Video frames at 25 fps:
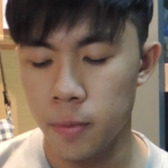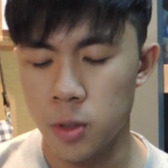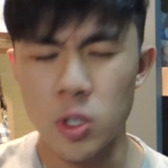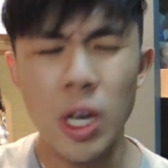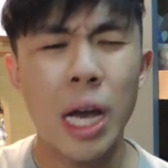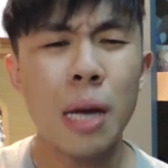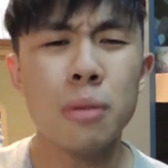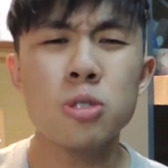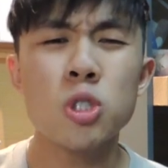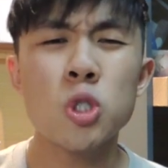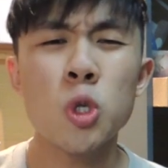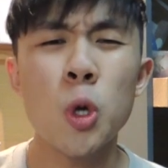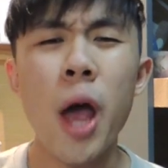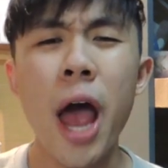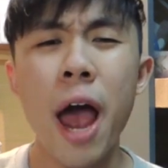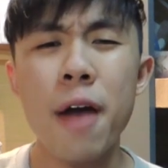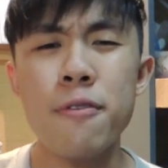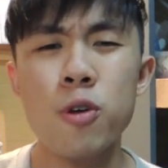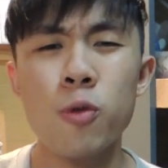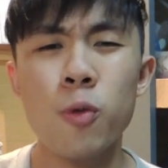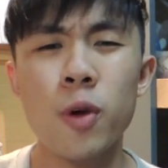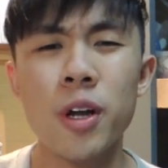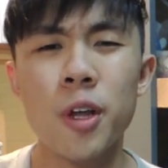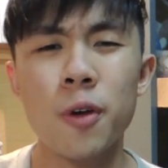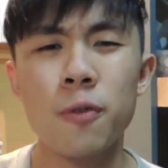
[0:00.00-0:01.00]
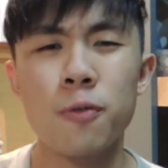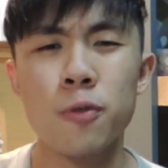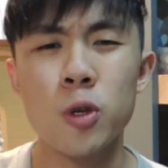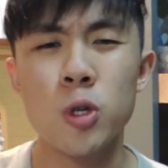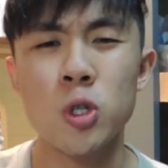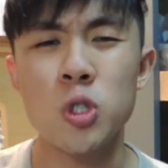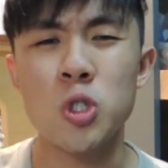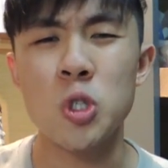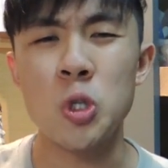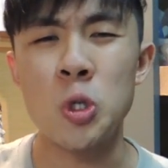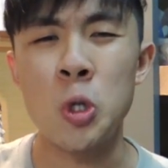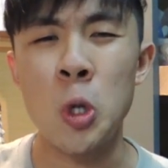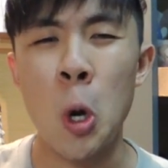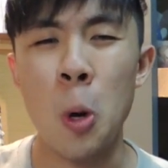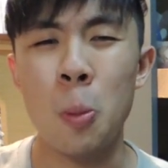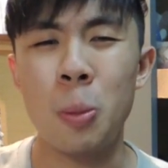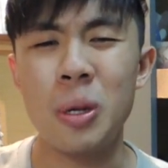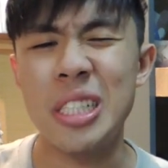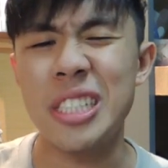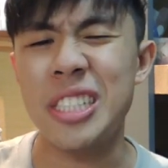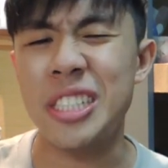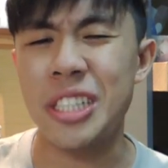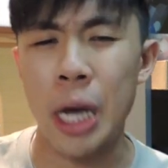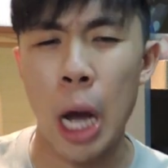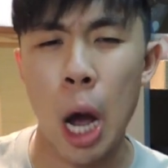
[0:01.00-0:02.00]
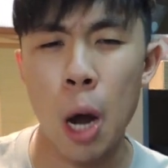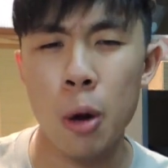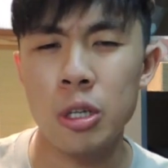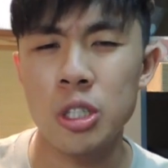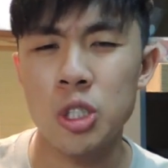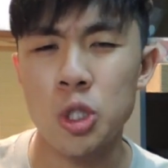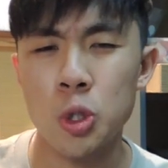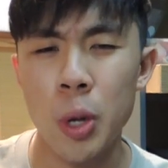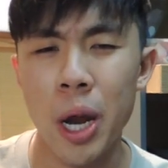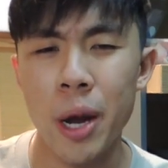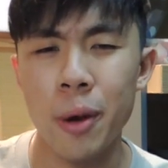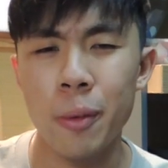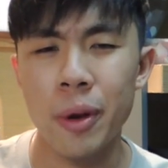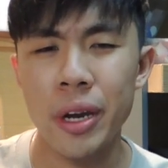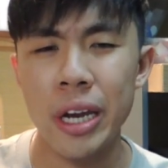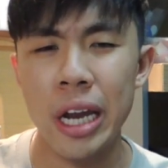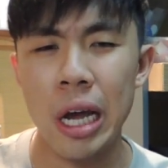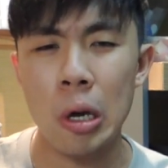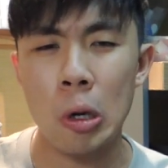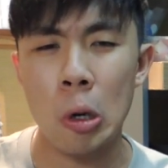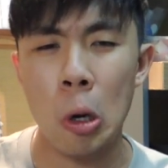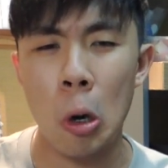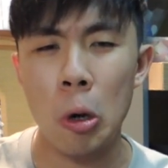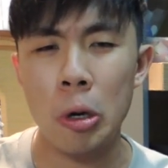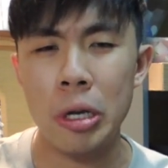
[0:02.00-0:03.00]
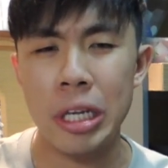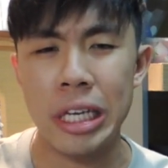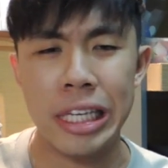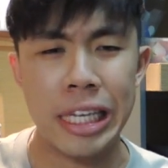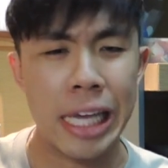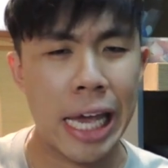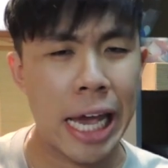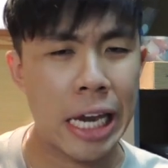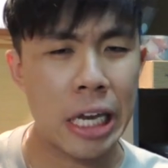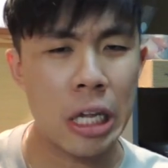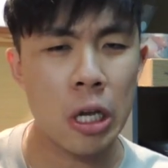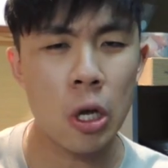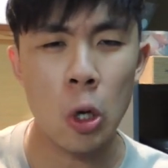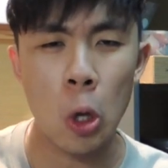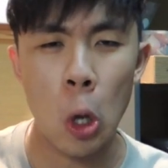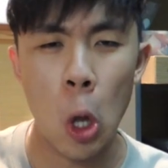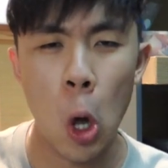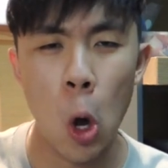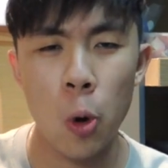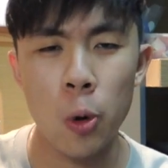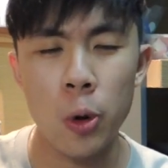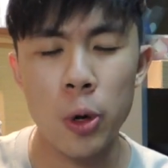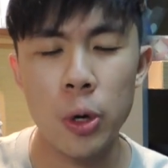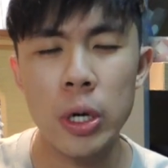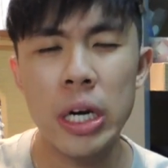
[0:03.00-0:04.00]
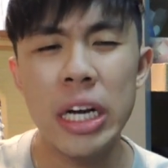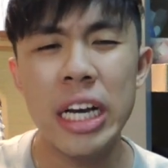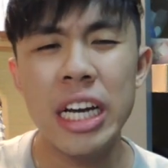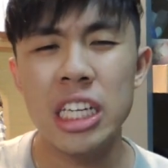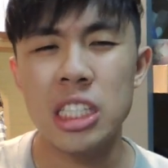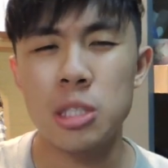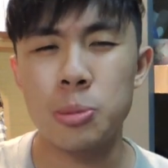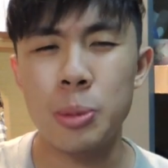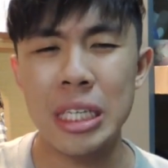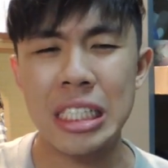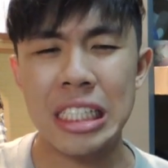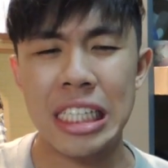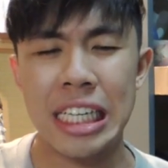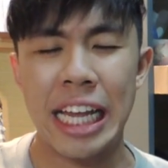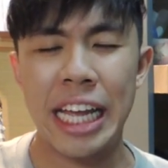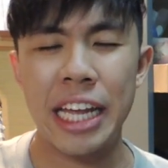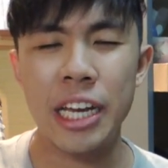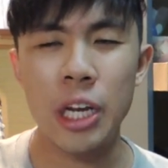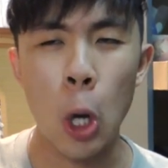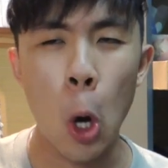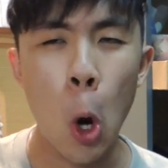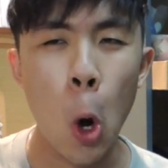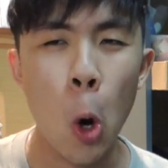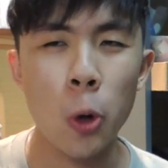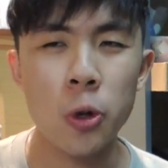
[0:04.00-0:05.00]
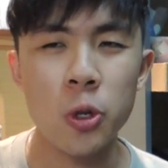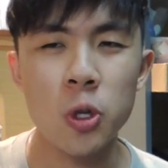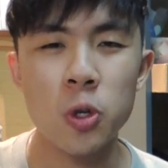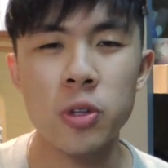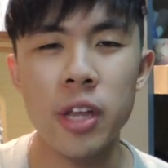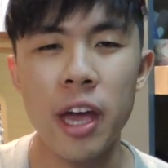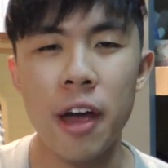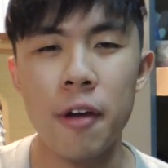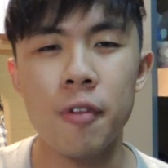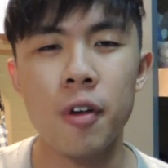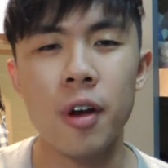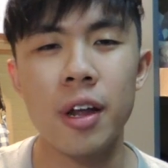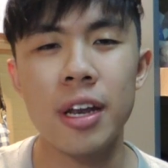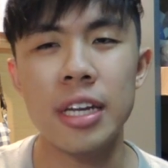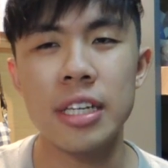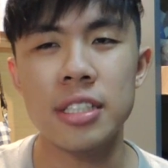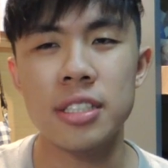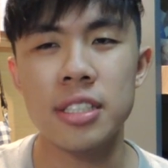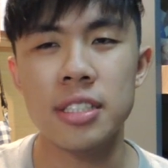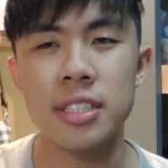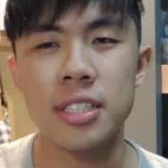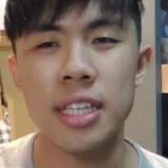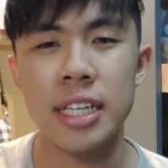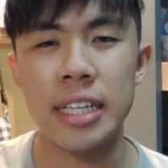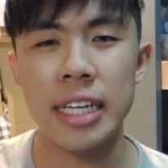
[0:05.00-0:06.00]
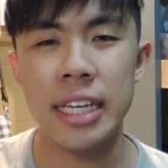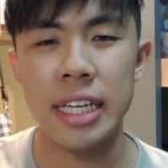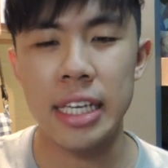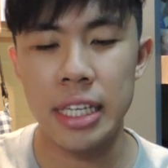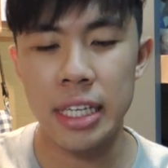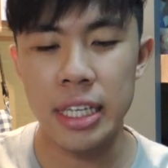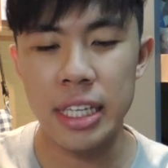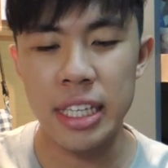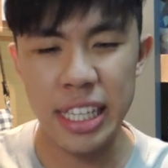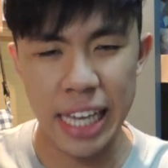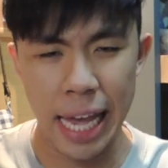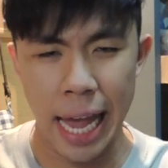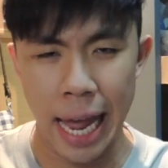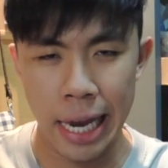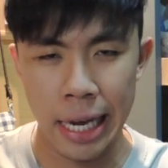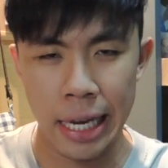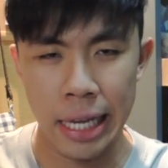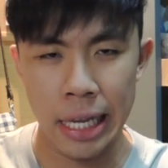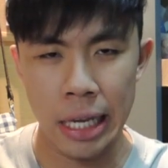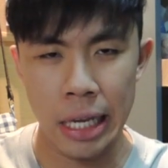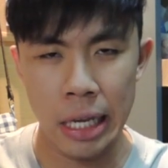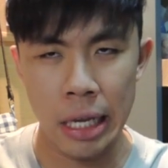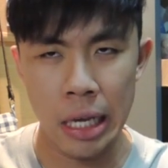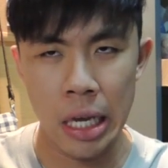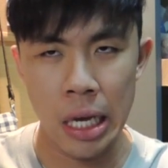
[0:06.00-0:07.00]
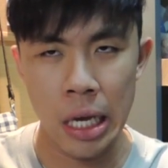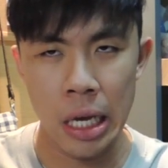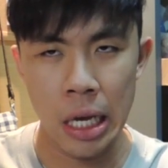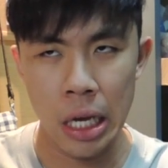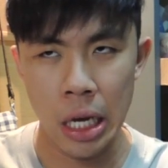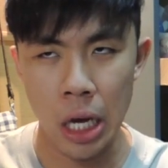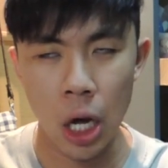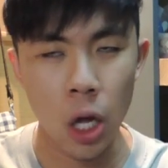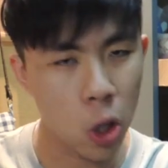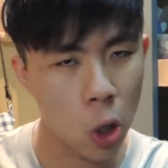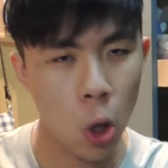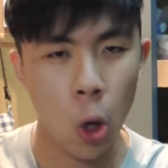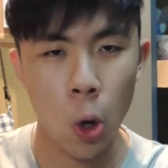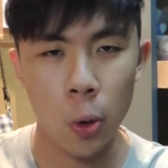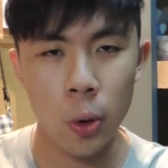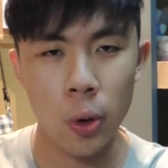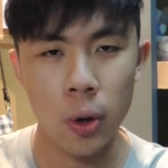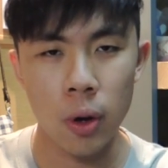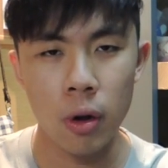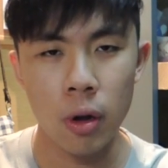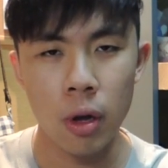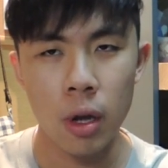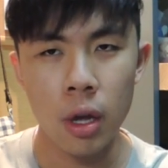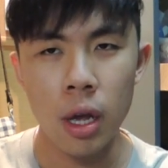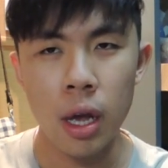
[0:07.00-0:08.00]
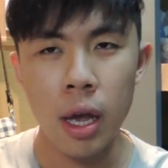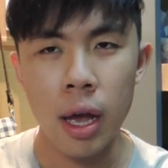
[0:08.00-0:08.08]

So I'm sure every one of you should know about this current trend right now called a Yanny or Laurel. It's basically an audio that everyone listens and they hear Yanny or Laurel.